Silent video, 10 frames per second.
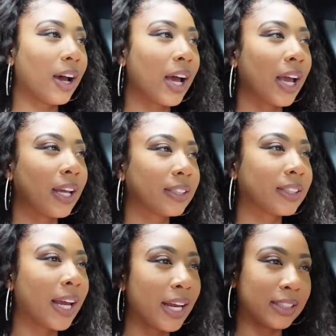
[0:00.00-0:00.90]
I
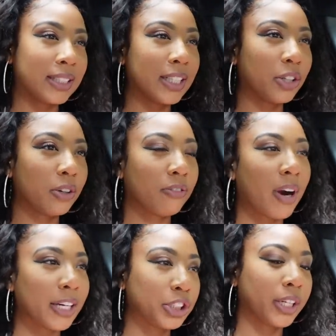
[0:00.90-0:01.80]
tasted their
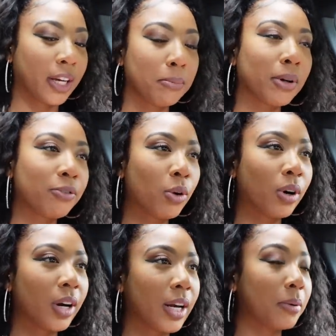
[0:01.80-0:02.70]
fried chicken
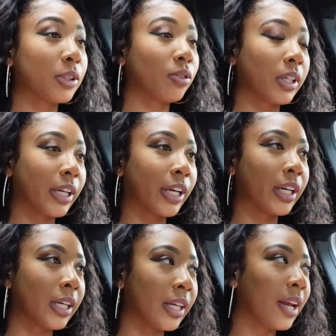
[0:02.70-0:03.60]
before and it was really
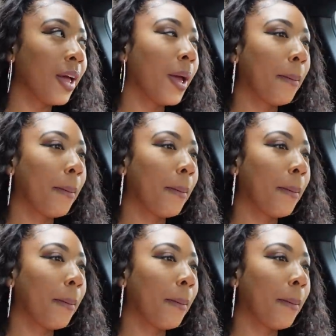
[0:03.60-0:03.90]
good,